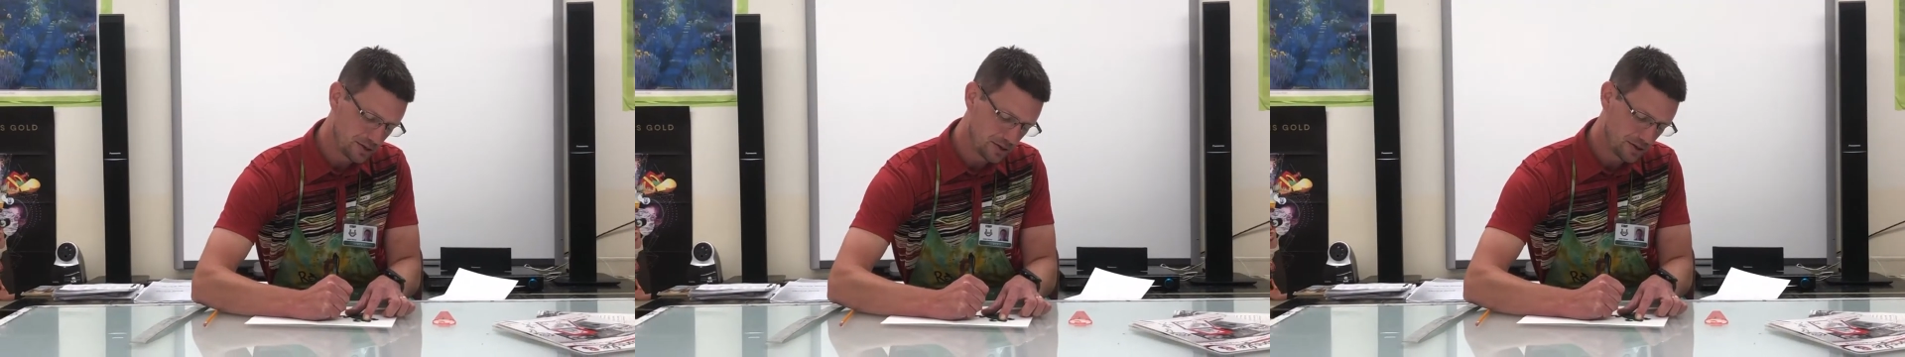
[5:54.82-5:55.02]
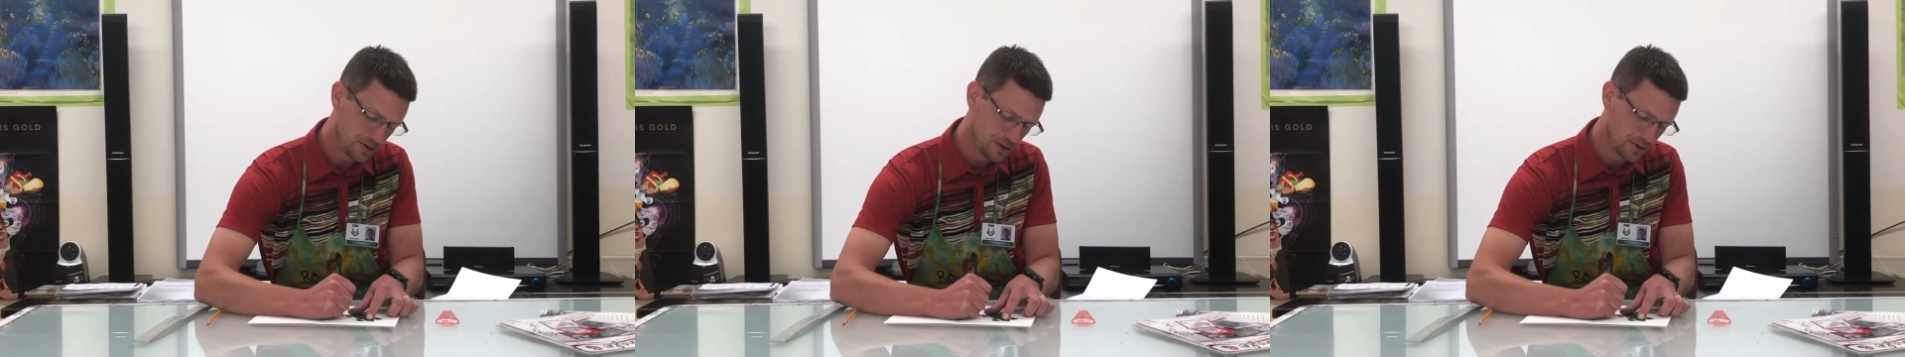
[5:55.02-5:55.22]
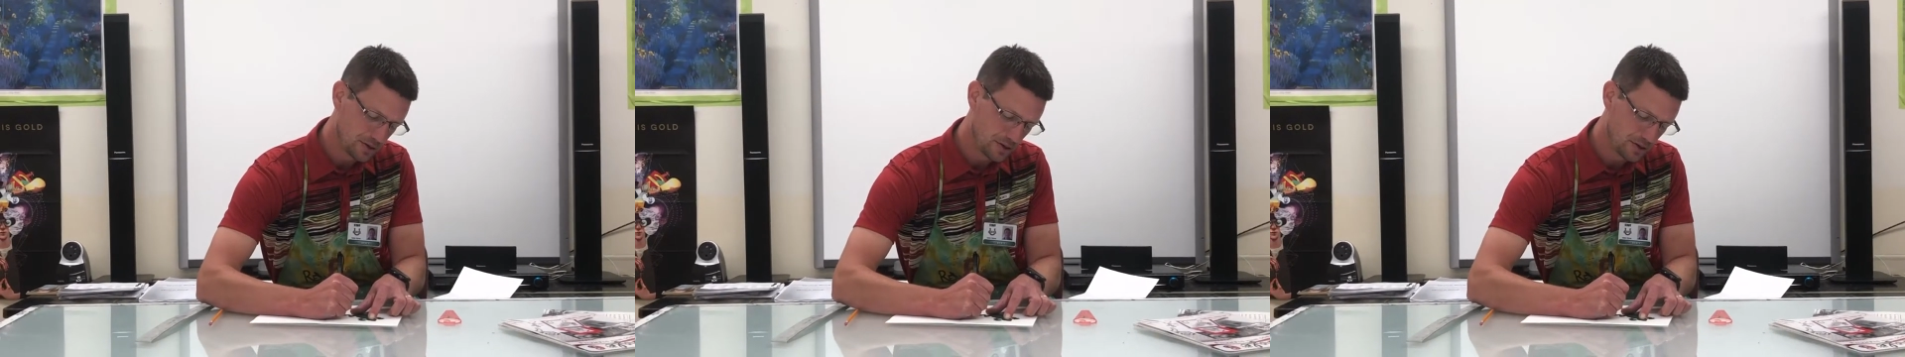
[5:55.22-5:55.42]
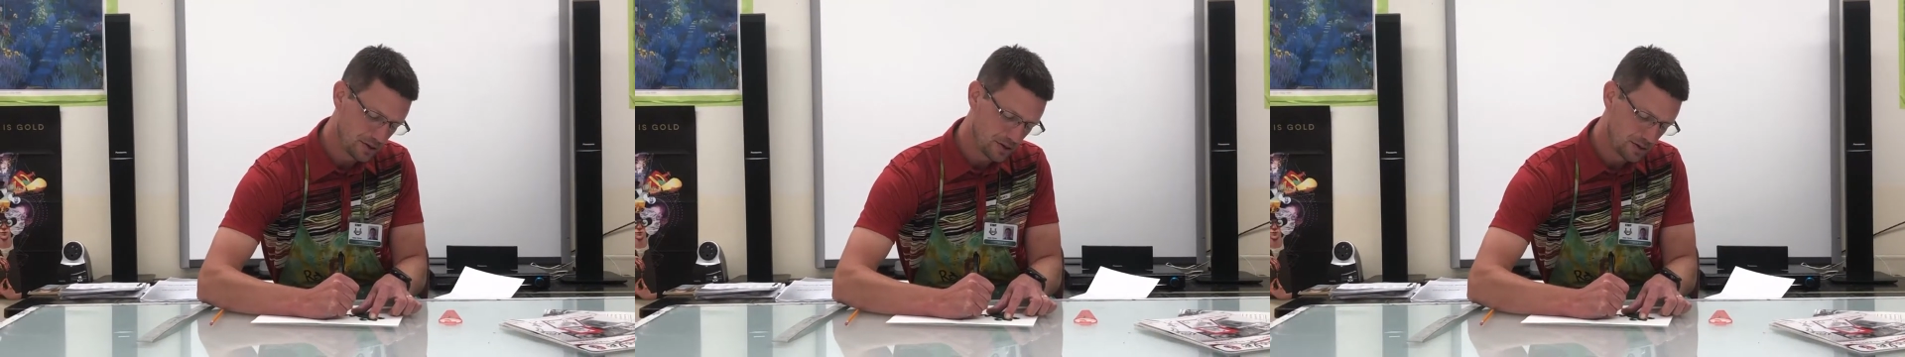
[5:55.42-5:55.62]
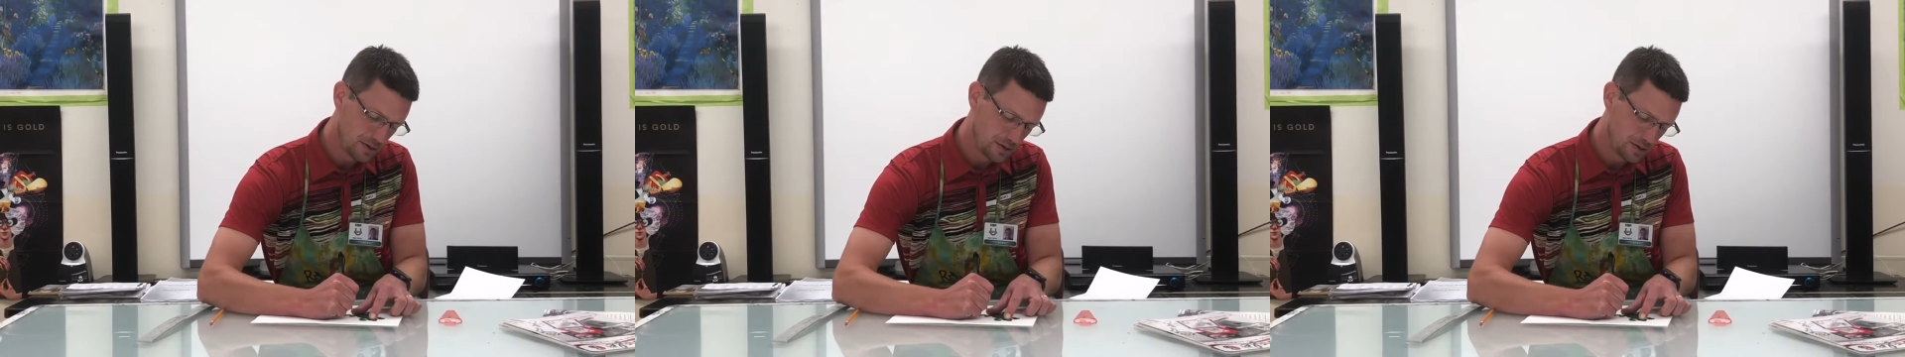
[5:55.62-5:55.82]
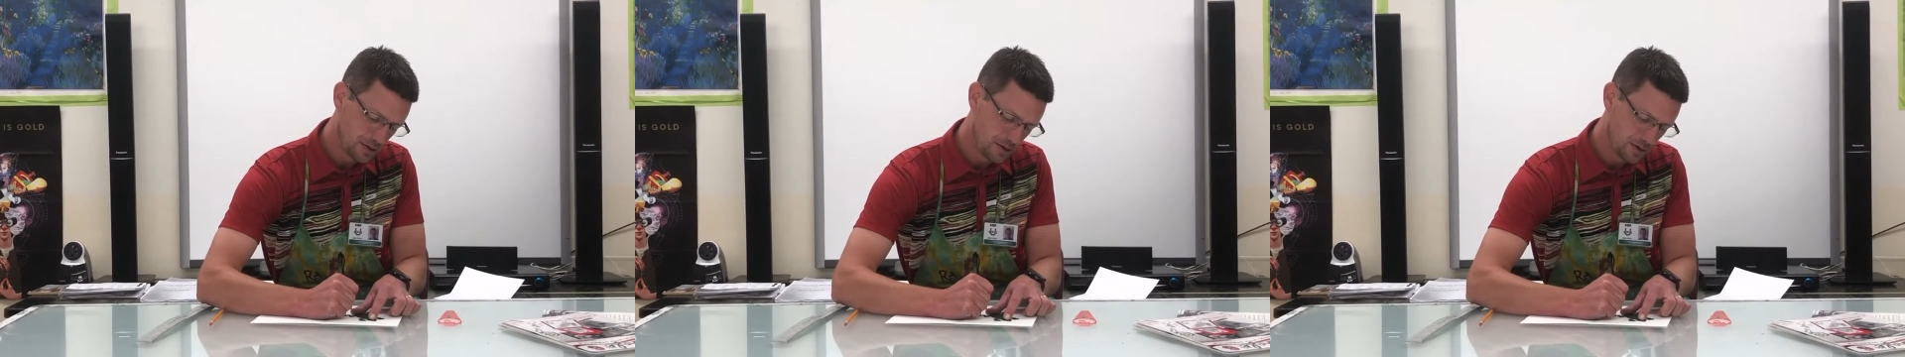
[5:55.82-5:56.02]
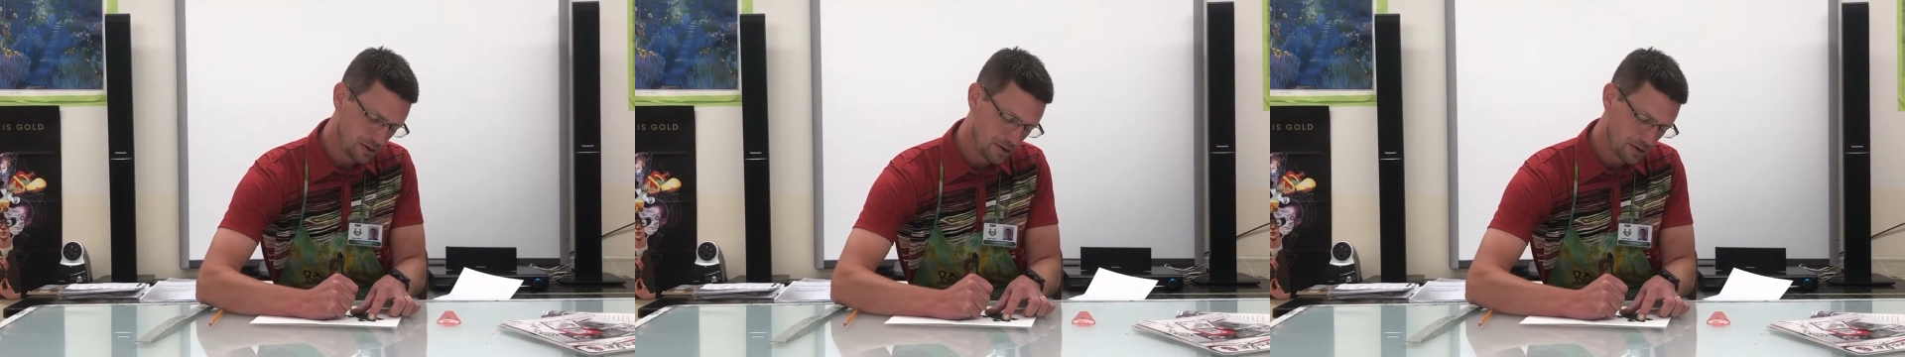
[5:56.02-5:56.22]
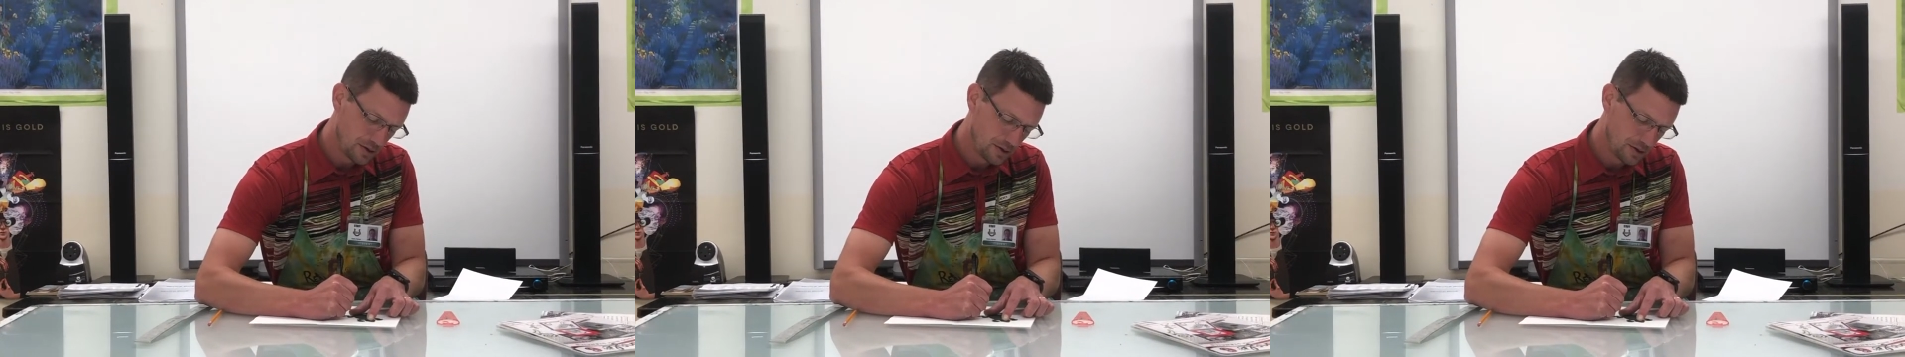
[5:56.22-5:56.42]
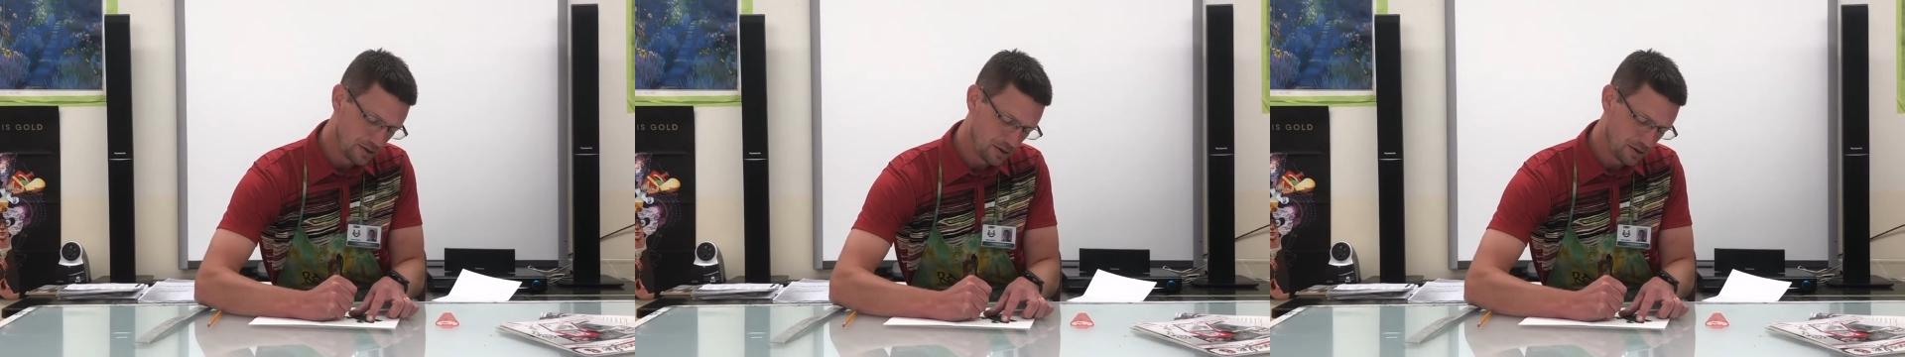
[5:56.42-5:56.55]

[no speech]